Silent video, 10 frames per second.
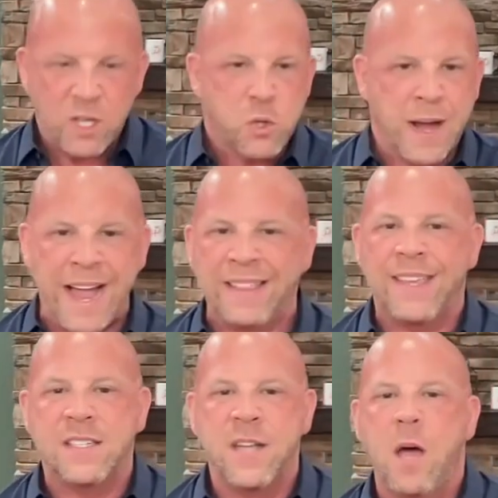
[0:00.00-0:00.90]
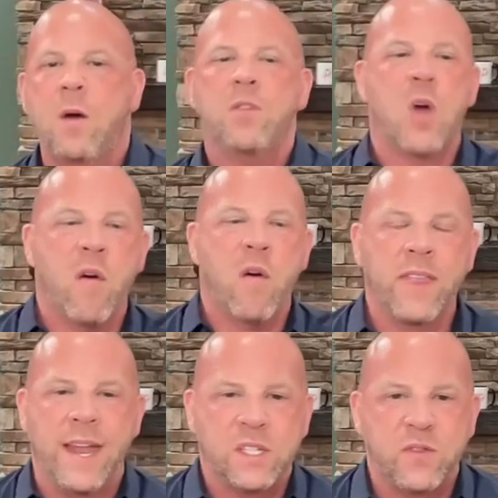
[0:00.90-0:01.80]
So I got these nodes over
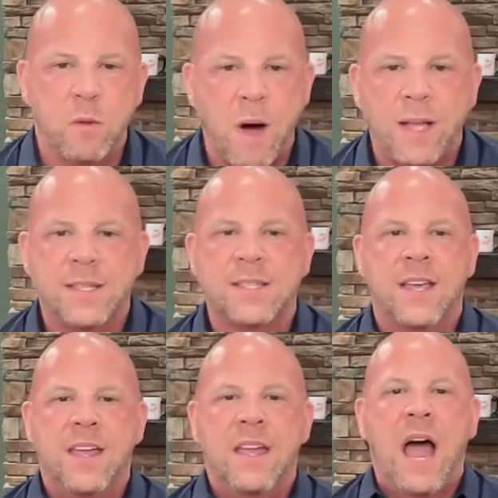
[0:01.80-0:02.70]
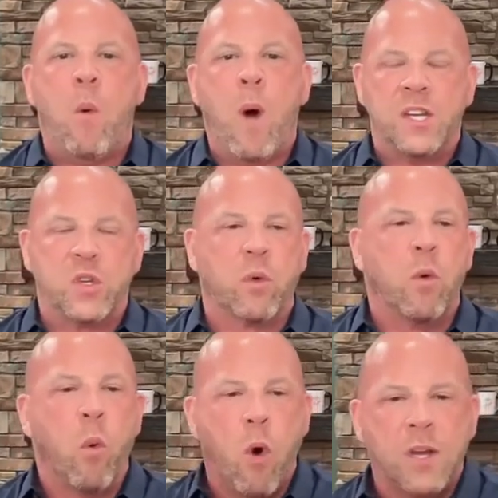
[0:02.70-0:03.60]
the next few months. I watched the
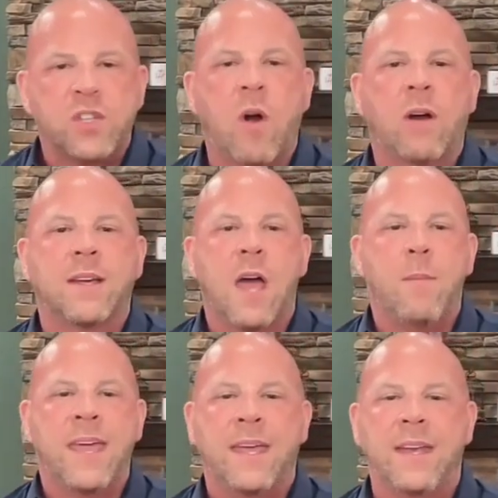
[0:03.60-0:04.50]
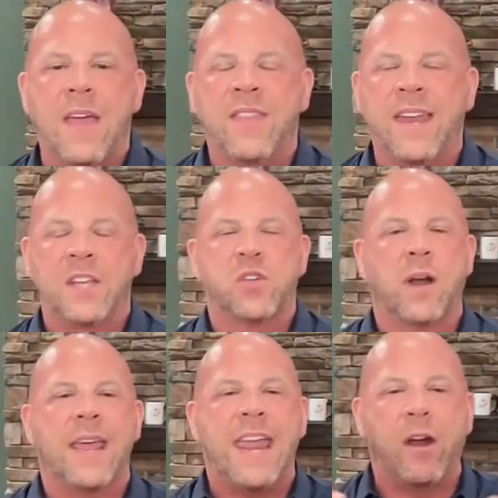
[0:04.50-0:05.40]
rewards start to come in, and then I
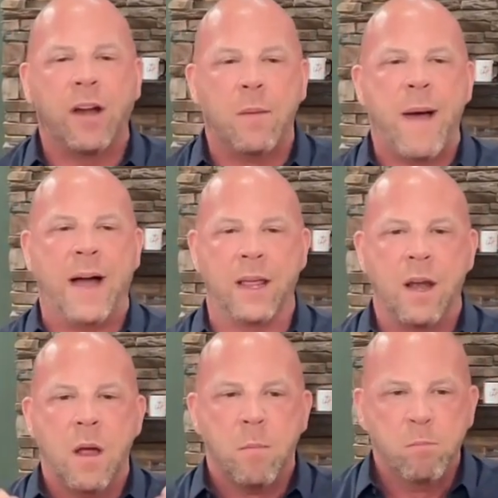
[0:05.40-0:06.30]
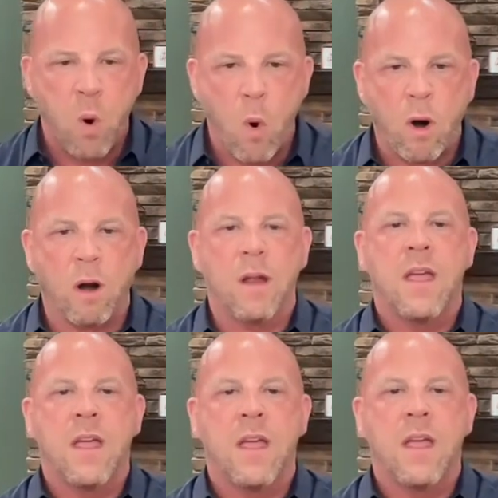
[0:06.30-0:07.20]
started hearing about it more
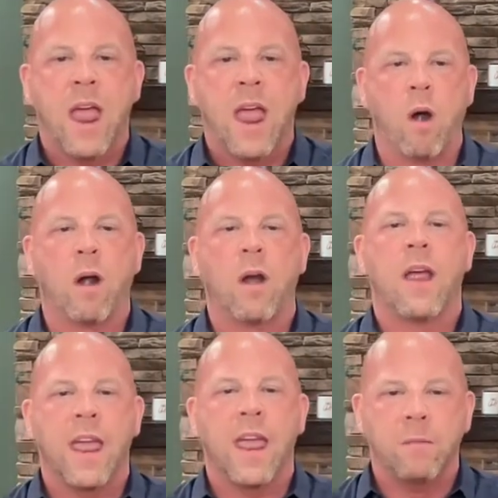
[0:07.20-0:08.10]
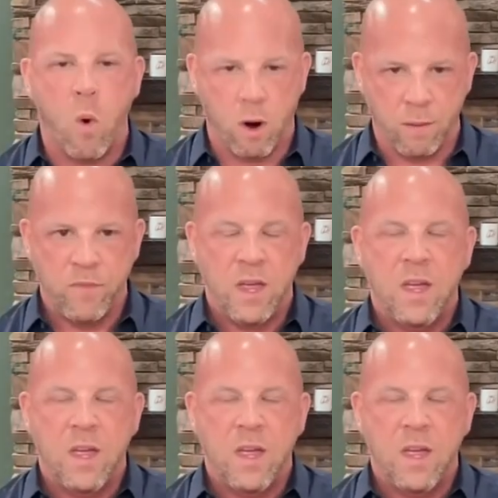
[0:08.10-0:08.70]
and more and more.